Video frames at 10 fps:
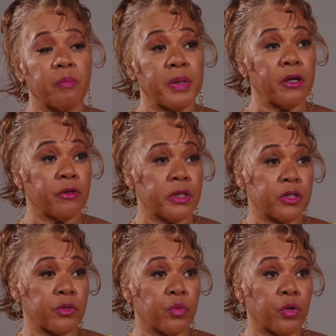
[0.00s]

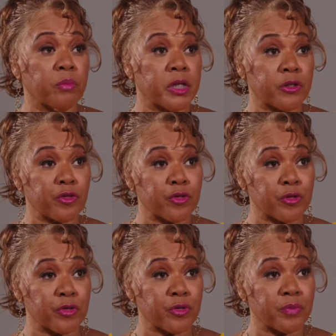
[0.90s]
parents were
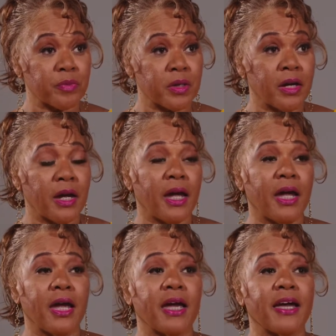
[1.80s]
ministers,
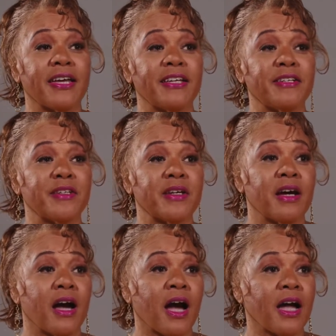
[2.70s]
and
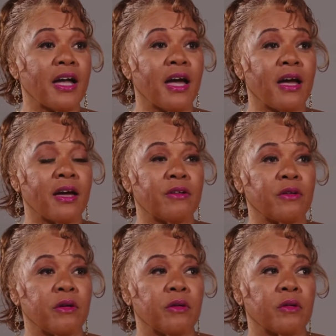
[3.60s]
I had
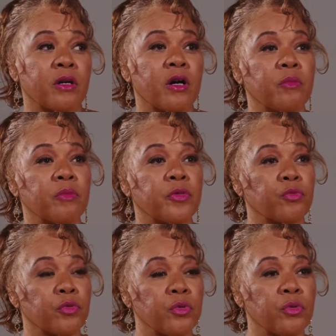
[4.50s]
come
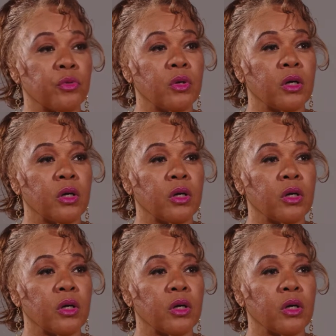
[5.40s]
through